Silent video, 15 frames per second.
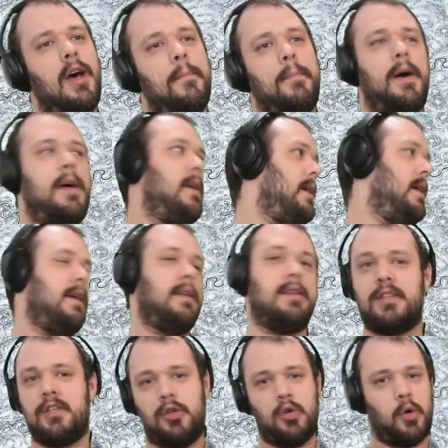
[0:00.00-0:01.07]
but it
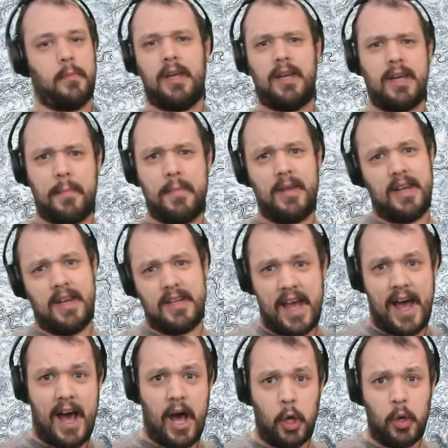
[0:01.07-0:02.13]
doesn't normally come into
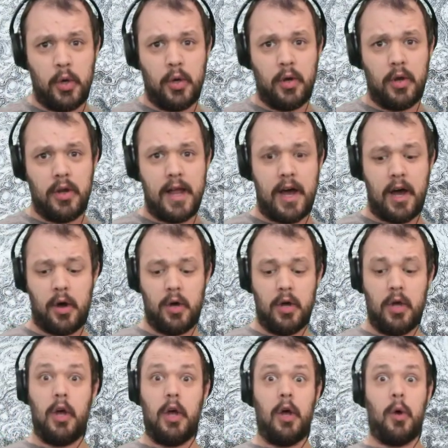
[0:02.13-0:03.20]
town. Now,
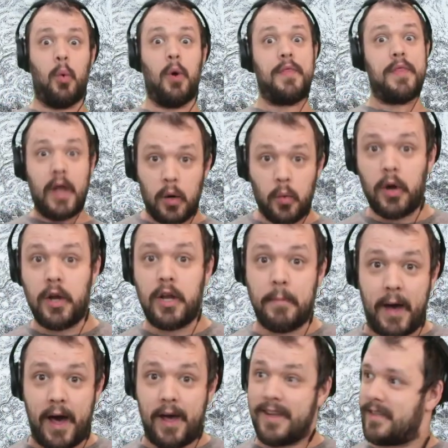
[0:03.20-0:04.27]
what they're worried
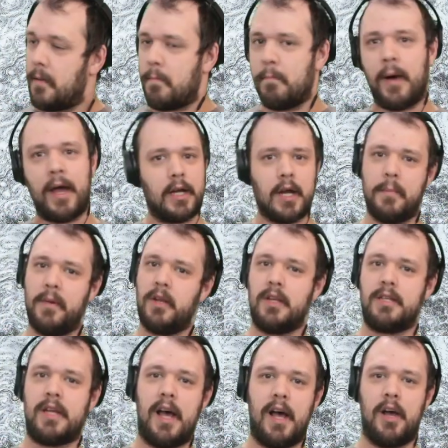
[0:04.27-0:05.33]
about is it might come into
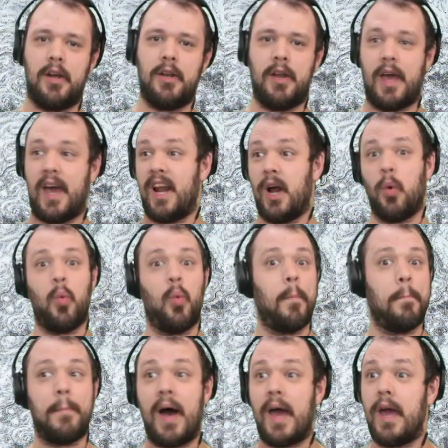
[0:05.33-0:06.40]
town and it
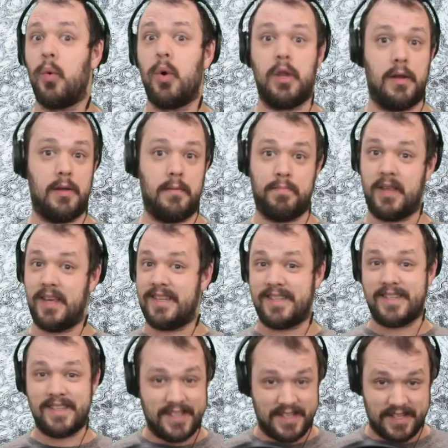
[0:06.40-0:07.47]
might want a place
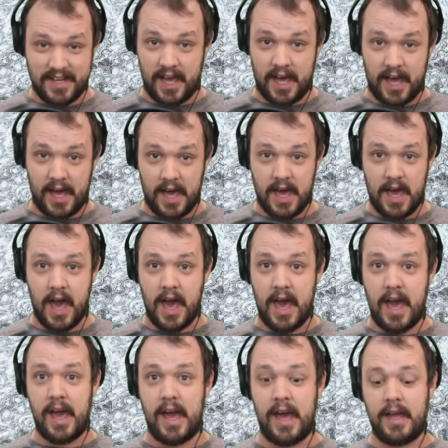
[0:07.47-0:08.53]
to stay.
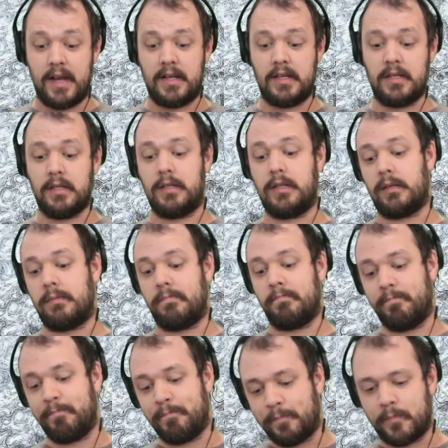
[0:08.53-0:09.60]
And
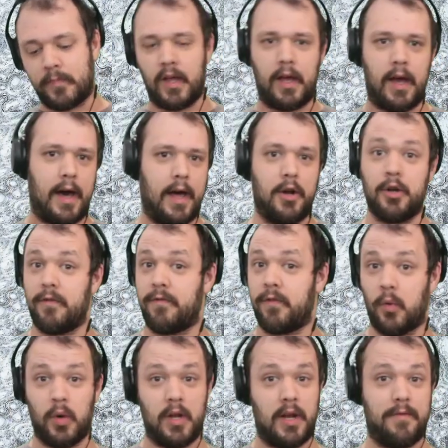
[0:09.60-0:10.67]
I don't know,
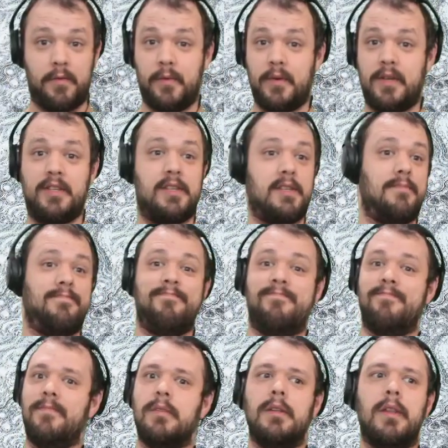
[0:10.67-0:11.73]
for whatever reason,
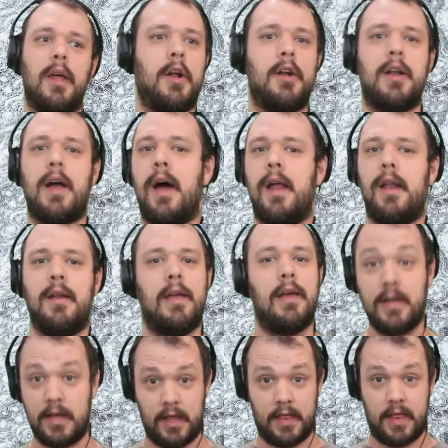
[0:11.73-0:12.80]
they're not
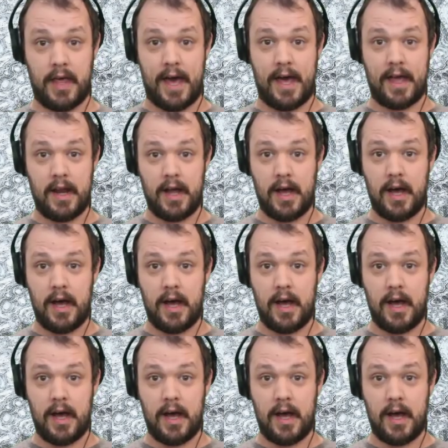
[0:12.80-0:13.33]
into that.